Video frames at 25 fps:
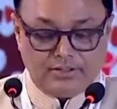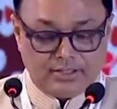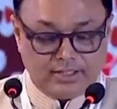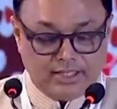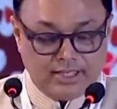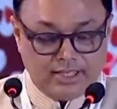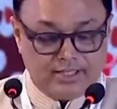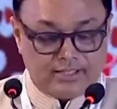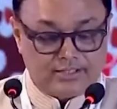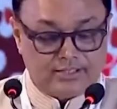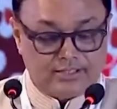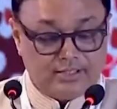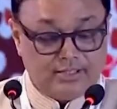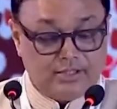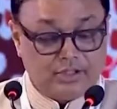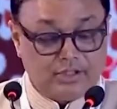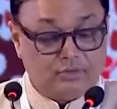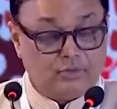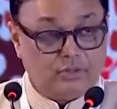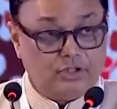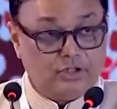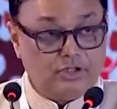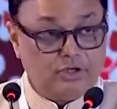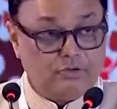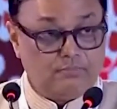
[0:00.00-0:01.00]
the grandson
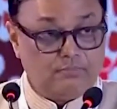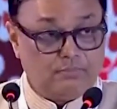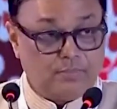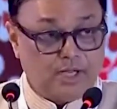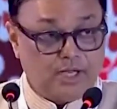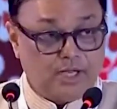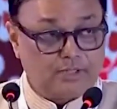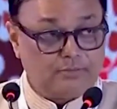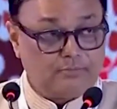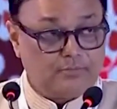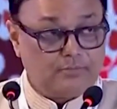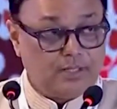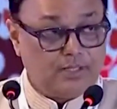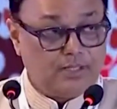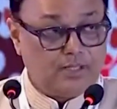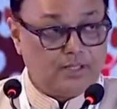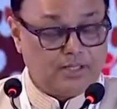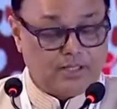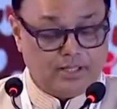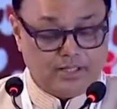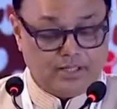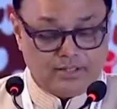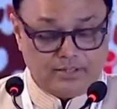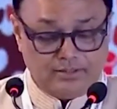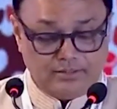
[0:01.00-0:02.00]
equally of Mahatma
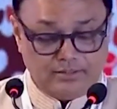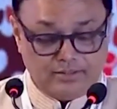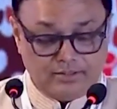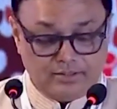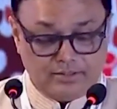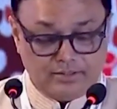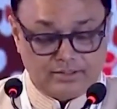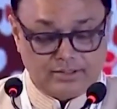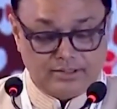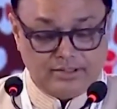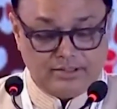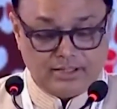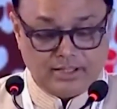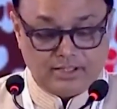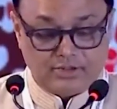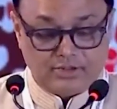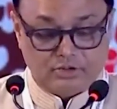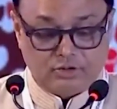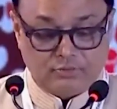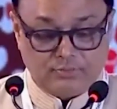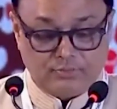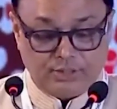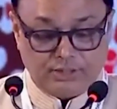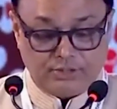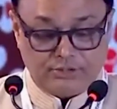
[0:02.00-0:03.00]
and C.
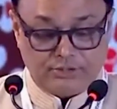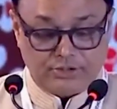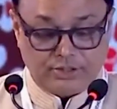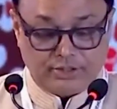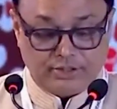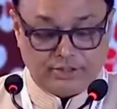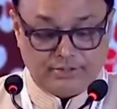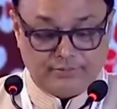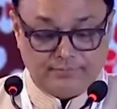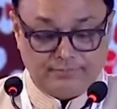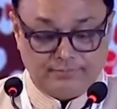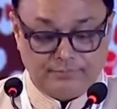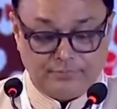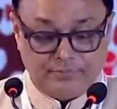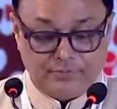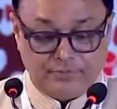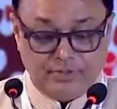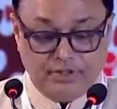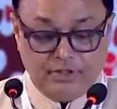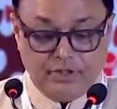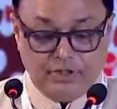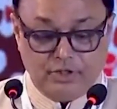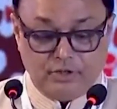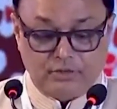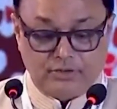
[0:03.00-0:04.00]
Rajagopalachari,
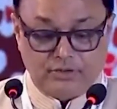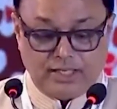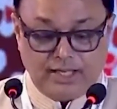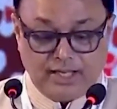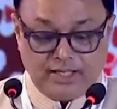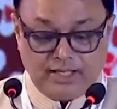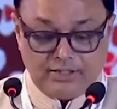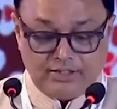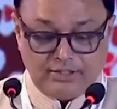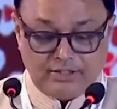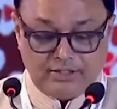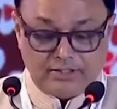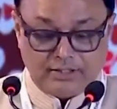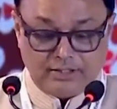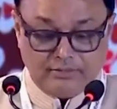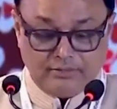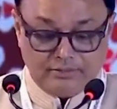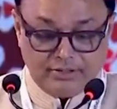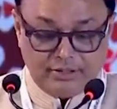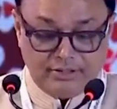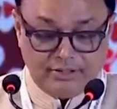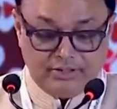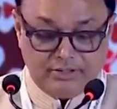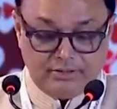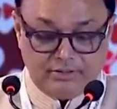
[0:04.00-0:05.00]
to the actor
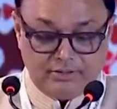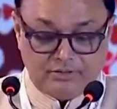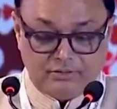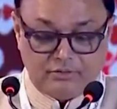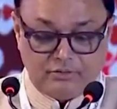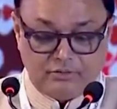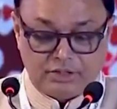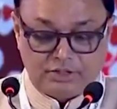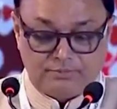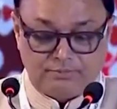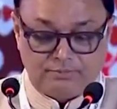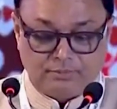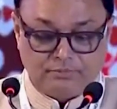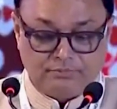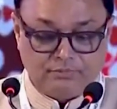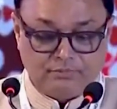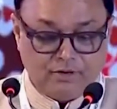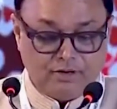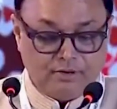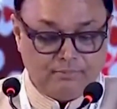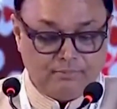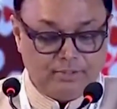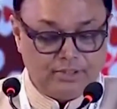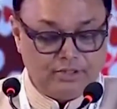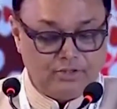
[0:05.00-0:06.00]
Revati, who has
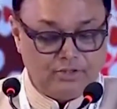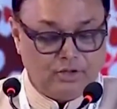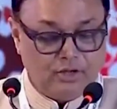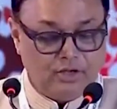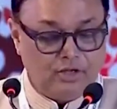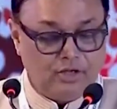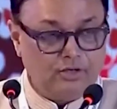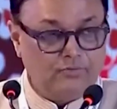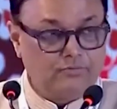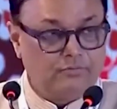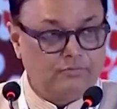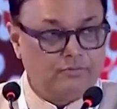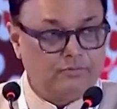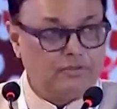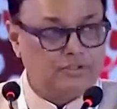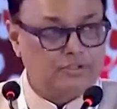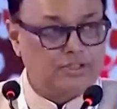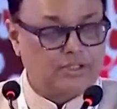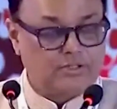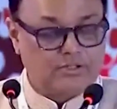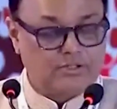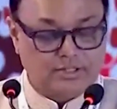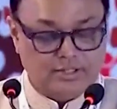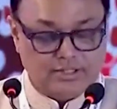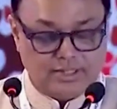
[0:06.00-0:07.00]
performed in all four
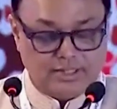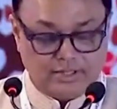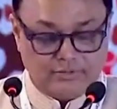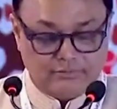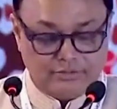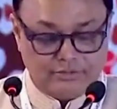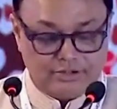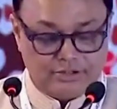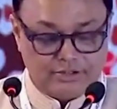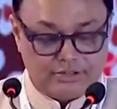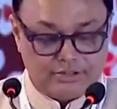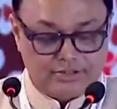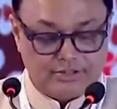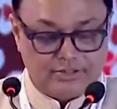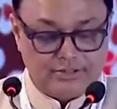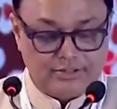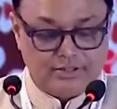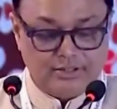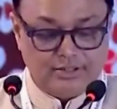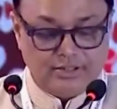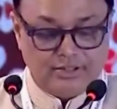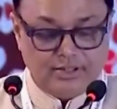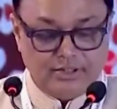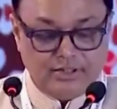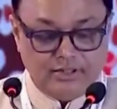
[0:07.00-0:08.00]
southern languages,
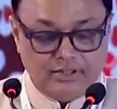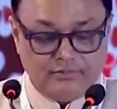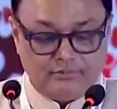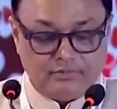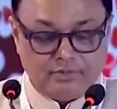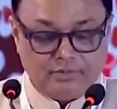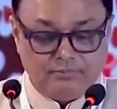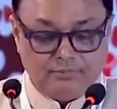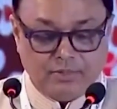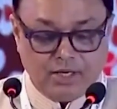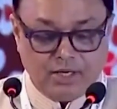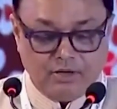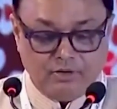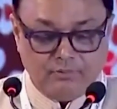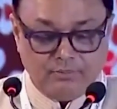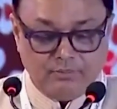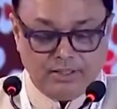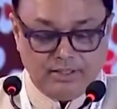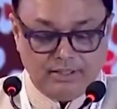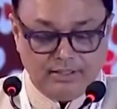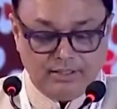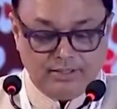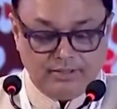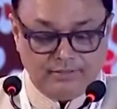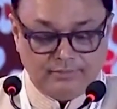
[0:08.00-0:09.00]
from
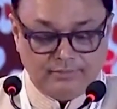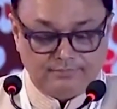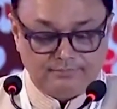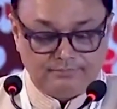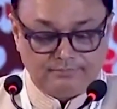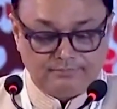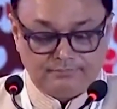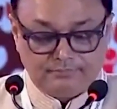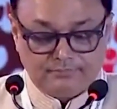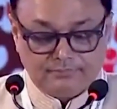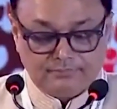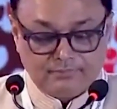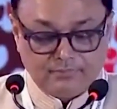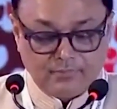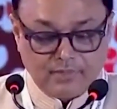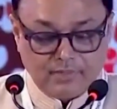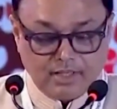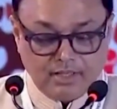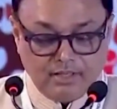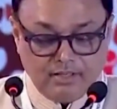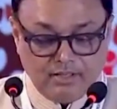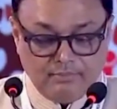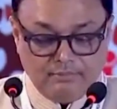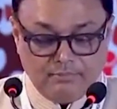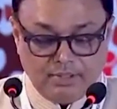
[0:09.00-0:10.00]
Bahubali,
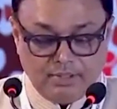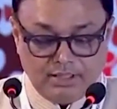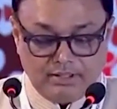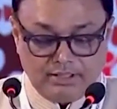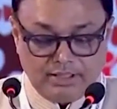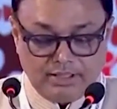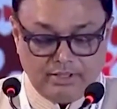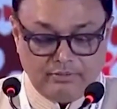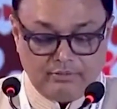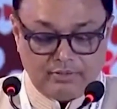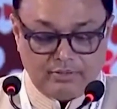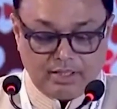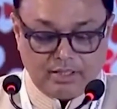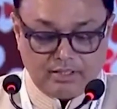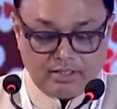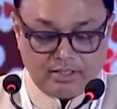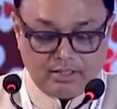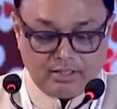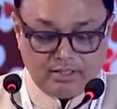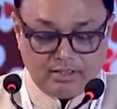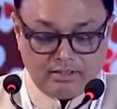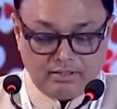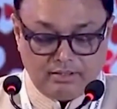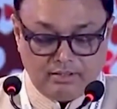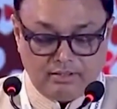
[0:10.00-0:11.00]
Baldev
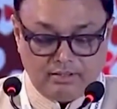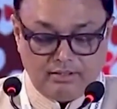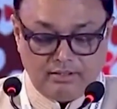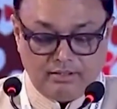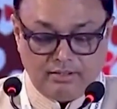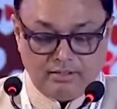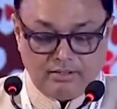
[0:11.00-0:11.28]
Rana